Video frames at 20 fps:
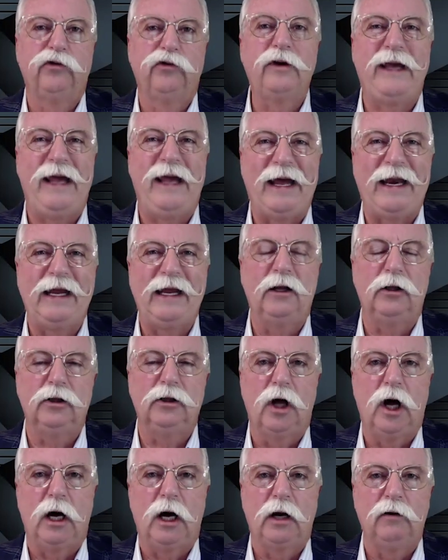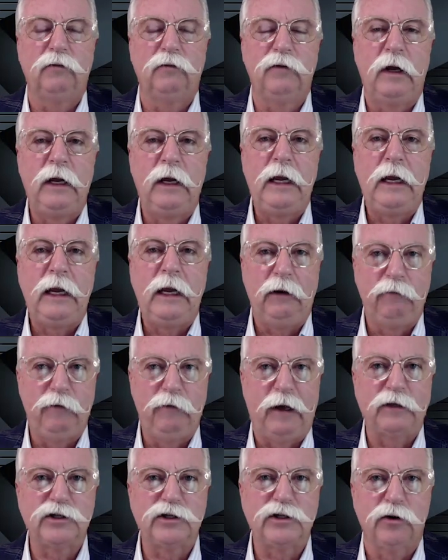You're getting a lot of
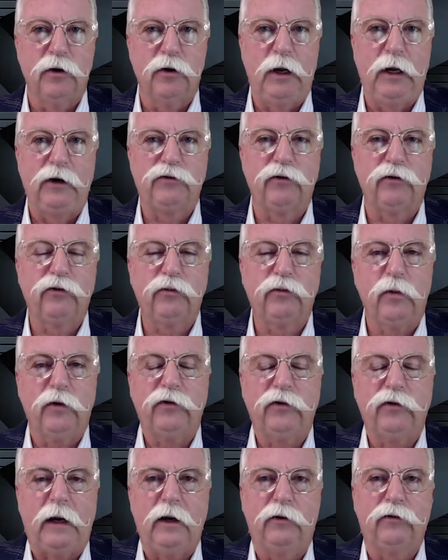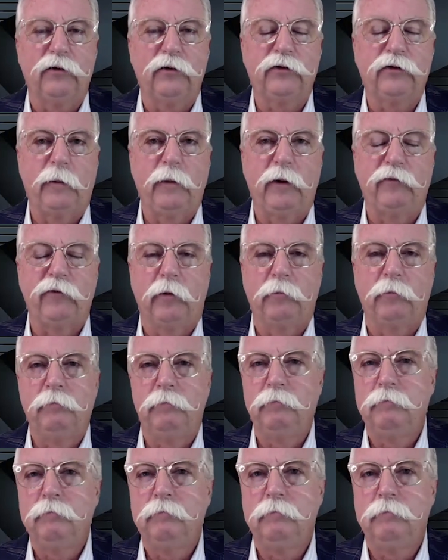investor interest. Where's that interest coming from?